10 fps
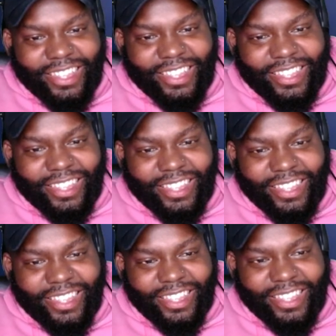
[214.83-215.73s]

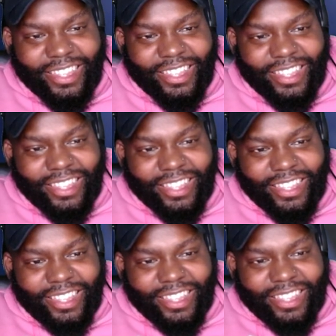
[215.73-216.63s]

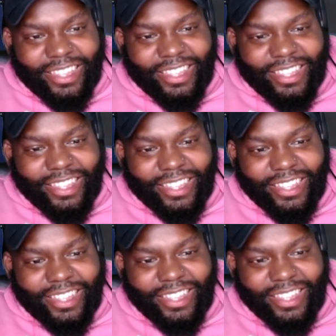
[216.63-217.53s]

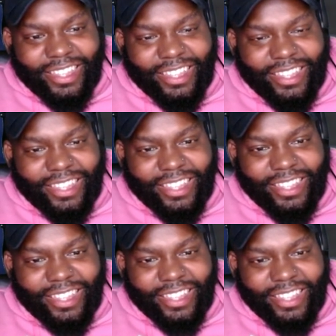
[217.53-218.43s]

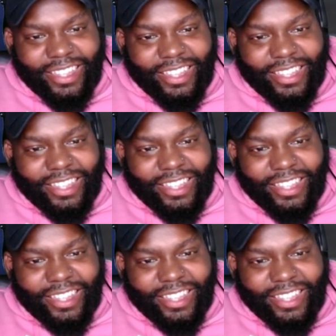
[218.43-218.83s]
(silent)